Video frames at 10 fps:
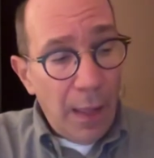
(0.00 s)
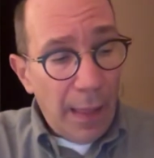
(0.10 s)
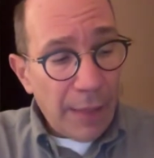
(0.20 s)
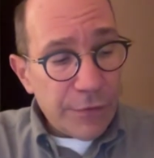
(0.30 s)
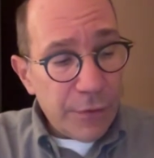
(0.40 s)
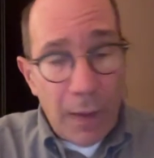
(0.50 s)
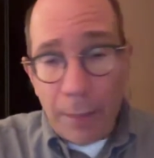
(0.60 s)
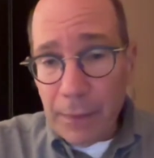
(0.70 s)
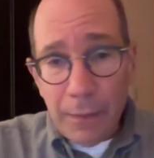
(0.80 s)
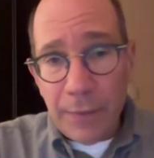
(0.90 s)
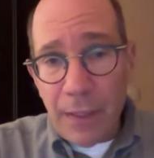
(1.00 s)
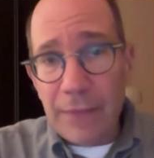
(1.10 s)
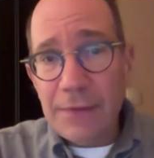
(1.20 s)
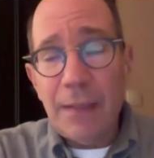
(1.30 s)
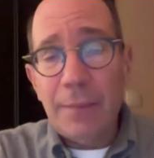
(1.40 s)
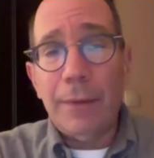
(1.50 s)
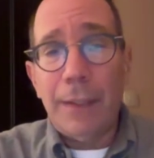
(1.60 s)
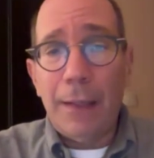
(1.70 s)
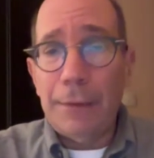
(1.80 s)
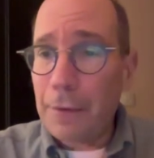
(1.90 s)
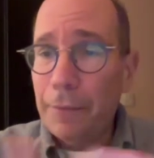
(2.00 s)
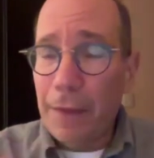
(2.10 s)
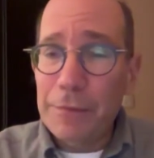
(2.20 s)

And so I'm going to put on the table, and I know that